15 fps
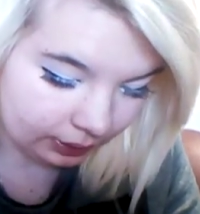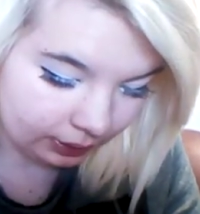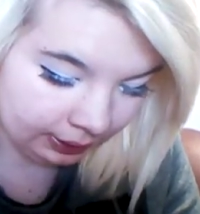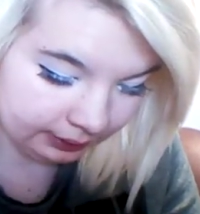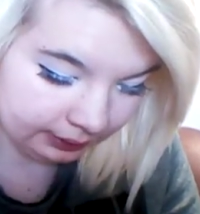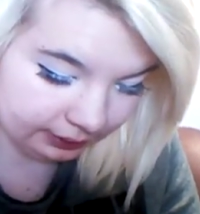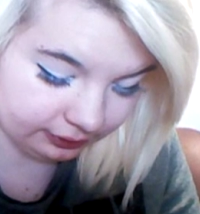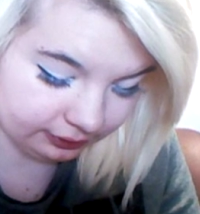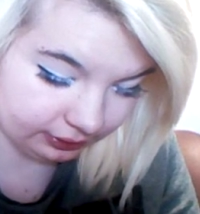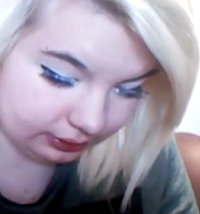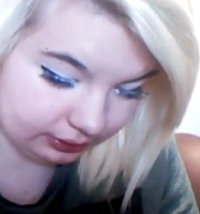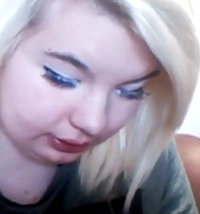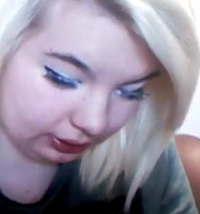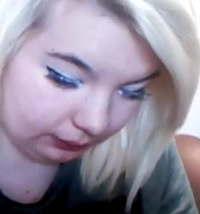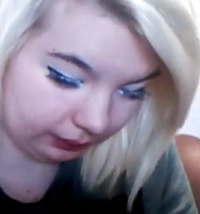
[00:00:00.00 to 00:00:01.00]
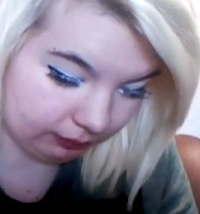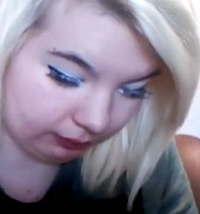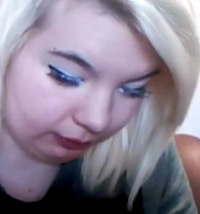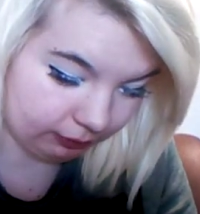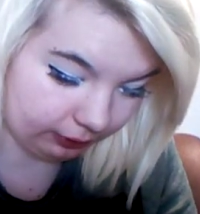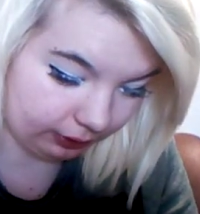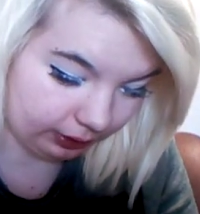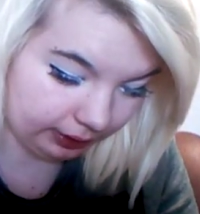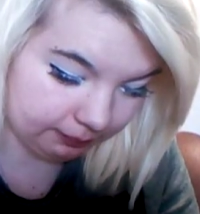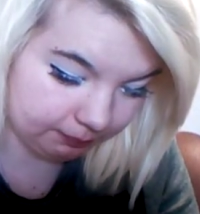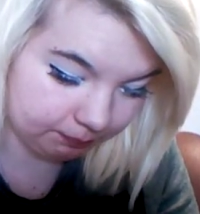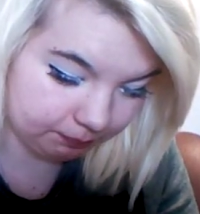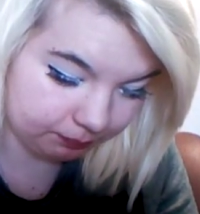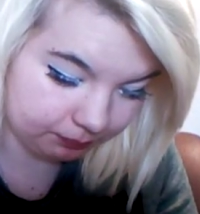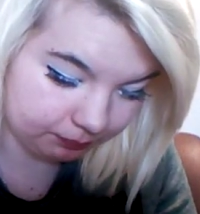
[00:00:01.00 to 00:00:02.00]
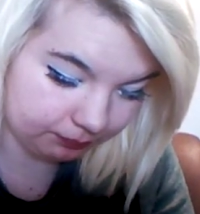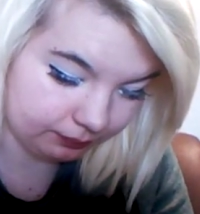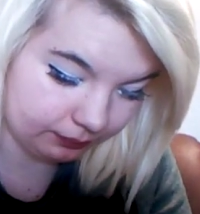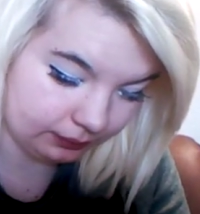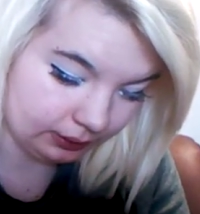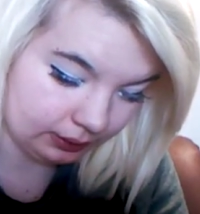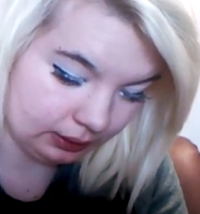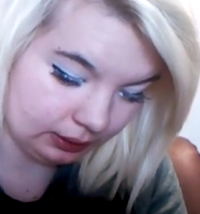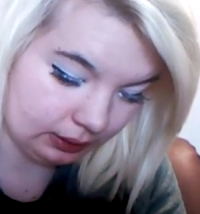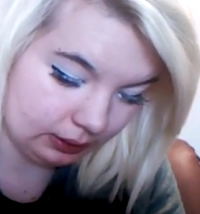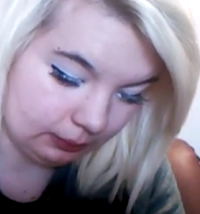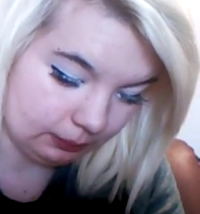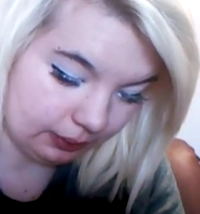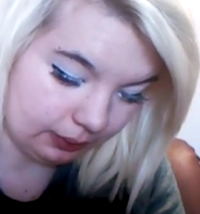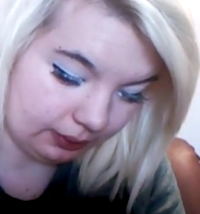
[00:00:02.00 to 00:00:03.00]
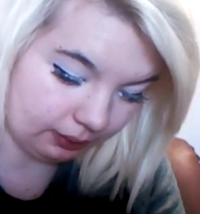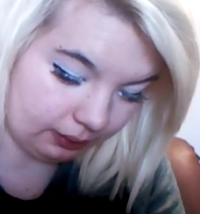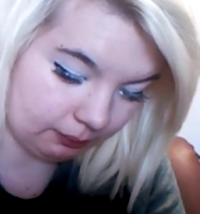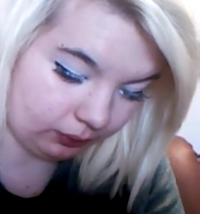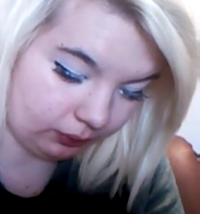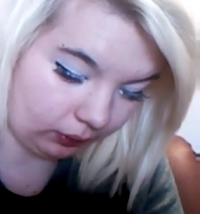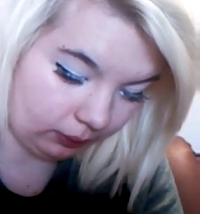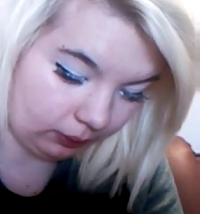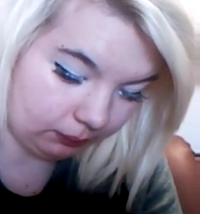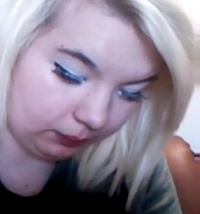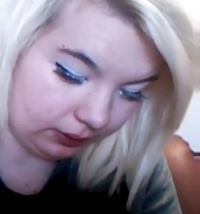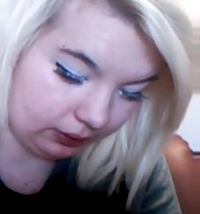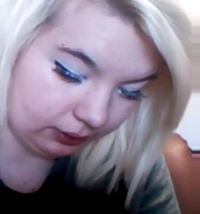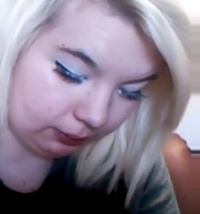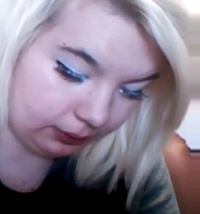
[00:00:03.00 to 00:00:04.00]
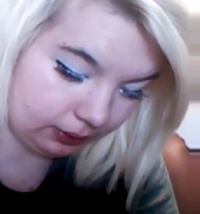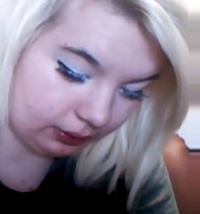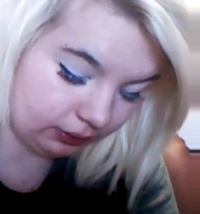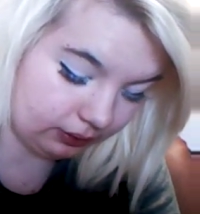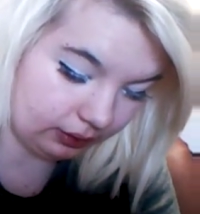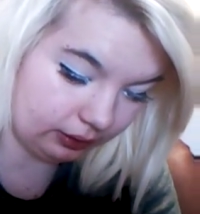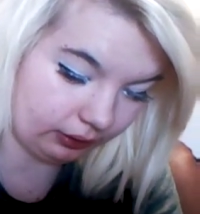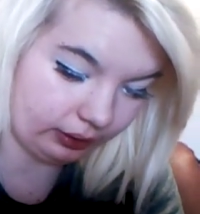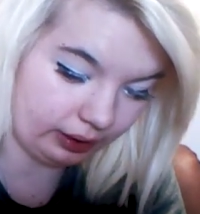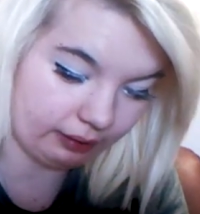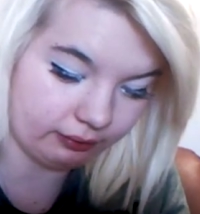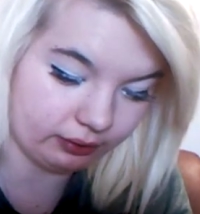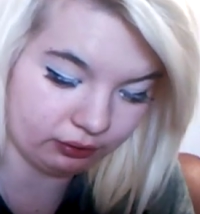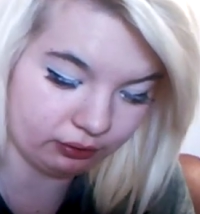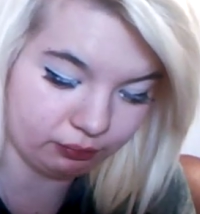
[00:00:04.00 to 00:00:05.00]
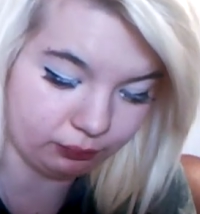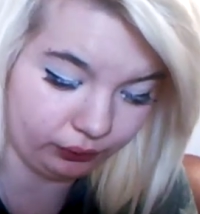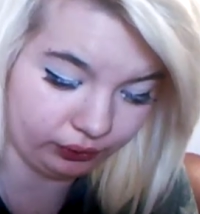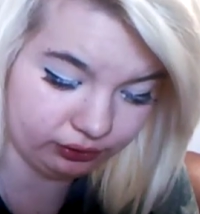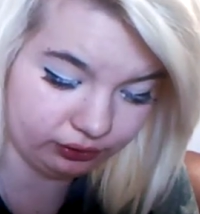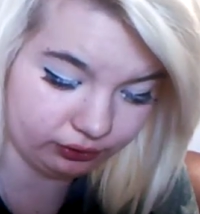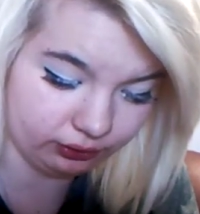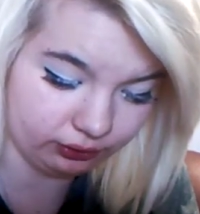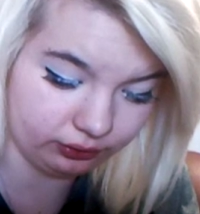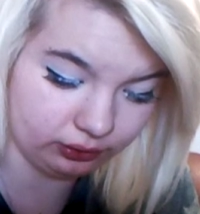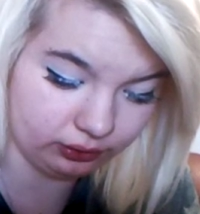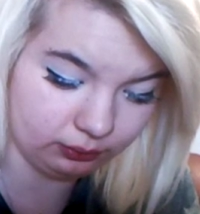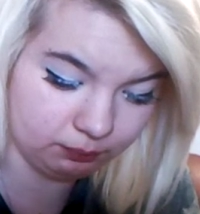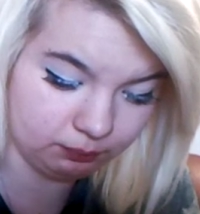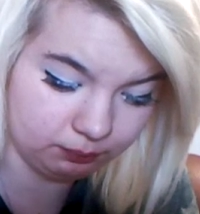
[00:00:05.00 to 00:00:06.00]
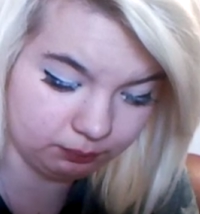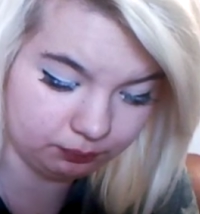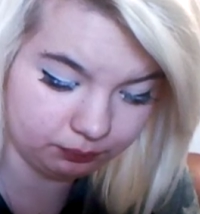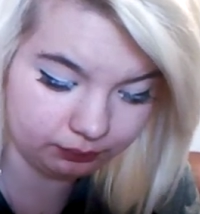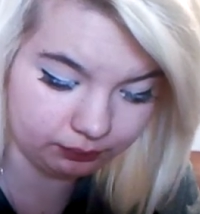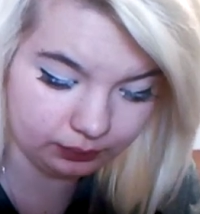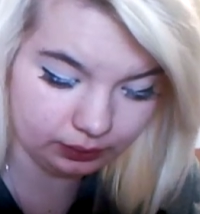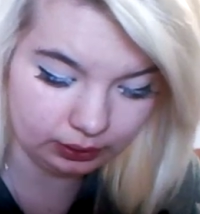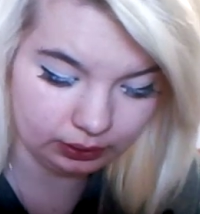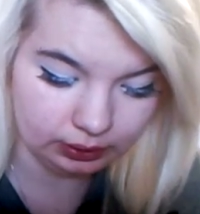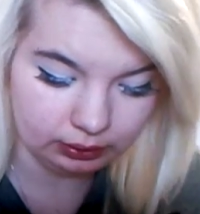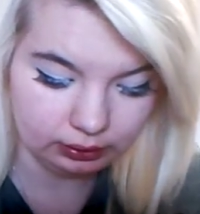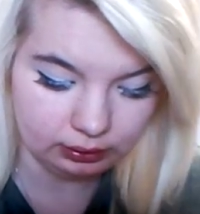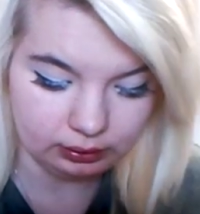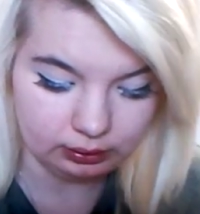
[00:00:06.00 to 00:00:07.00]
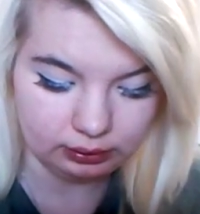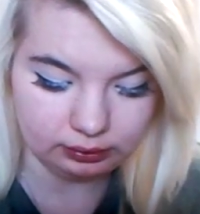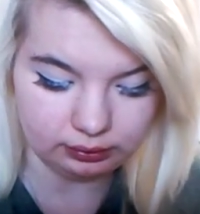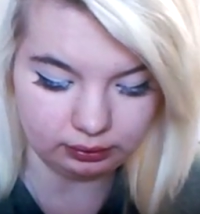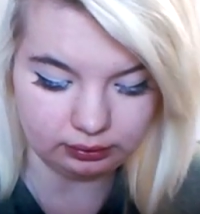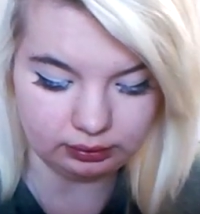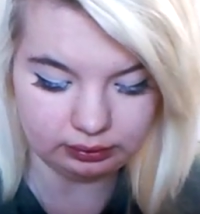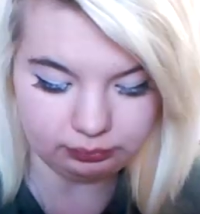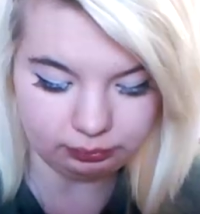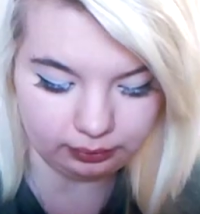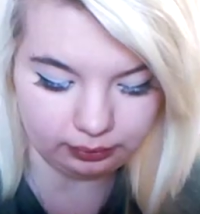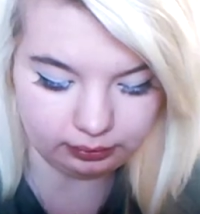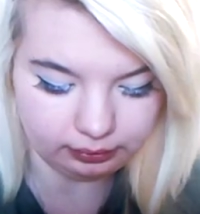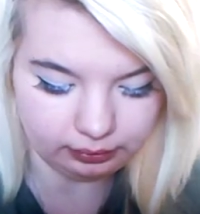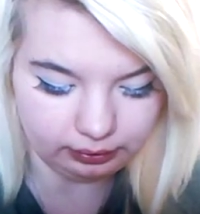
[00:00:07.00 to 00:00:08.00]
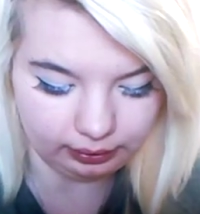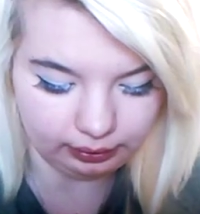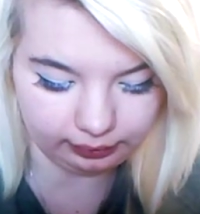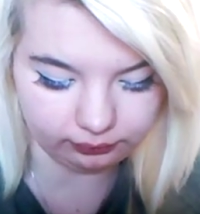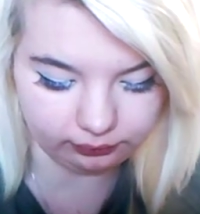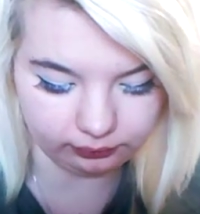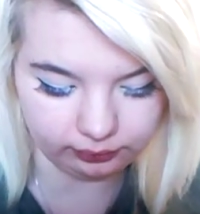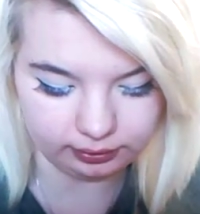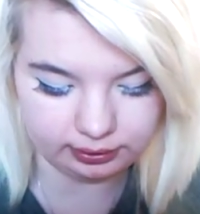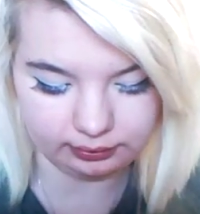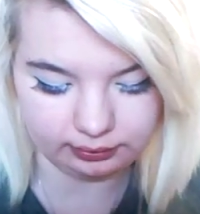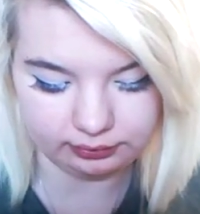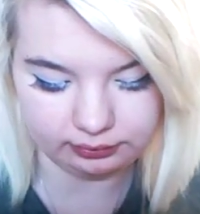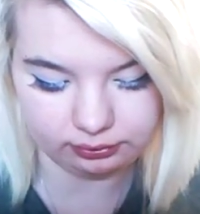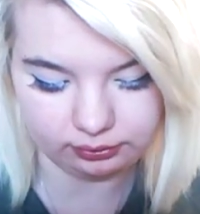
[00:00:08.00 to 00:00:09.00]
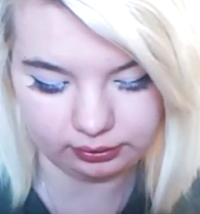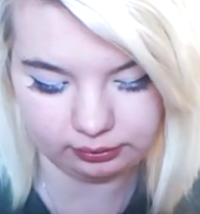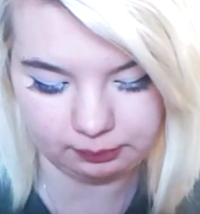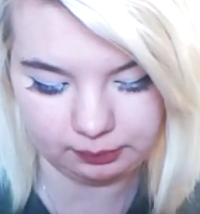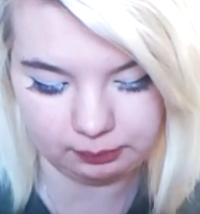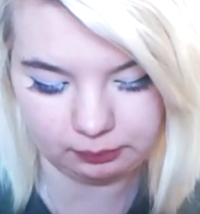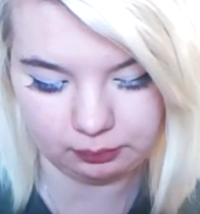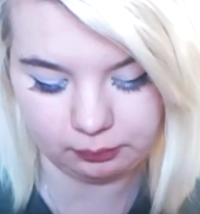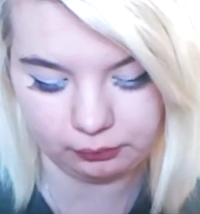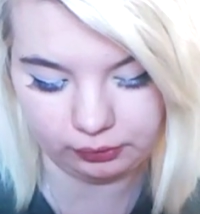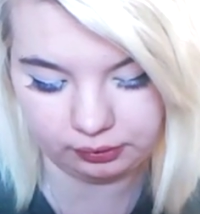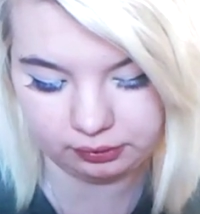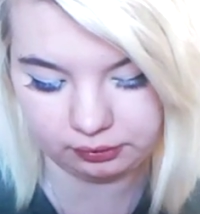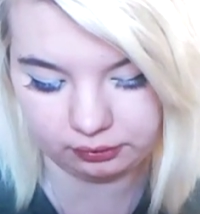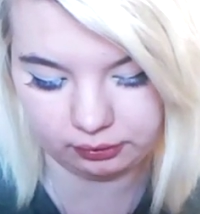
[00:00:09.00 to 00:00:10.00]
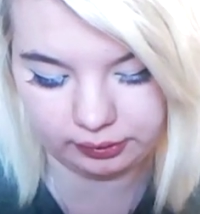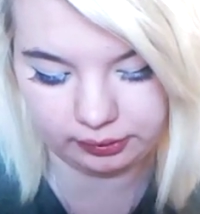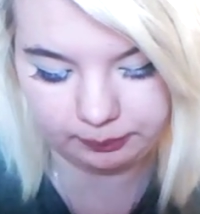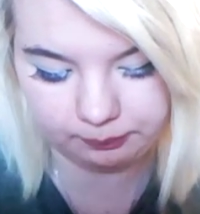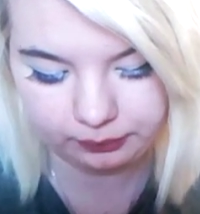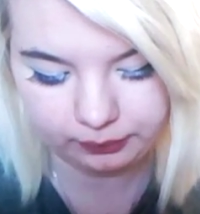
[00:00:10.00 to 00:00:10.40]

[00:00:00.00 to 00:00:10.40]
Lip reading: and they should go in fine. But sometimes it's because they don't have enough moisture on them. So this one, I can already tell this one has a bit more moisture on it.